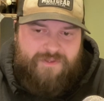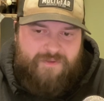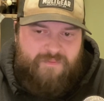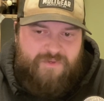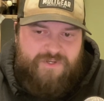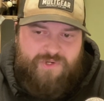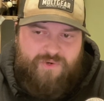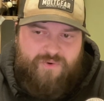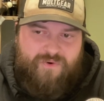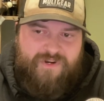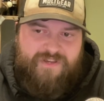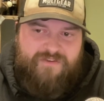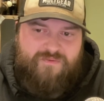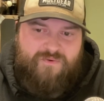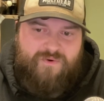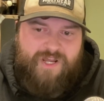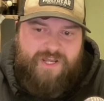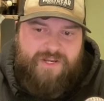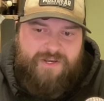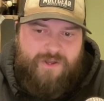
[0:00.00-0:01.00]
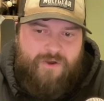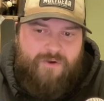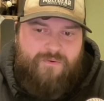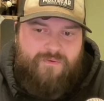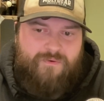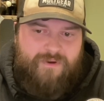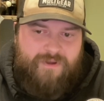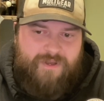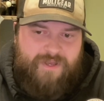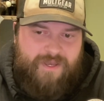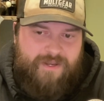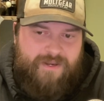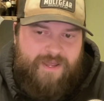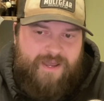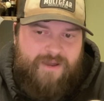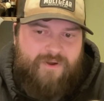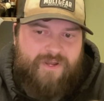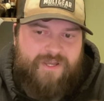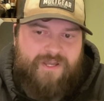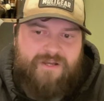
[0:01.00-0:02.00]
the majority of what I know and
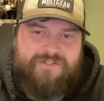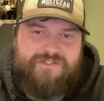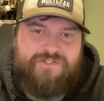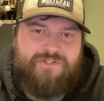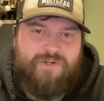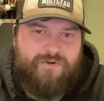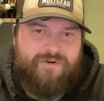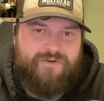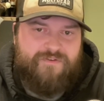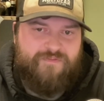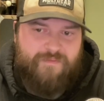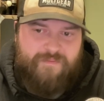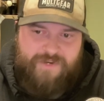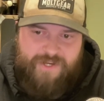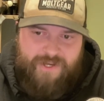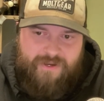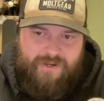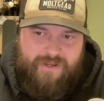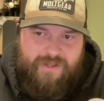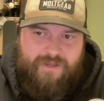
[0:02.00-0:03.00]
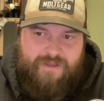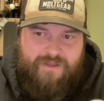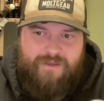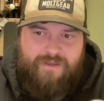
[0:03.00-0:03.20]
how I got started from Doug.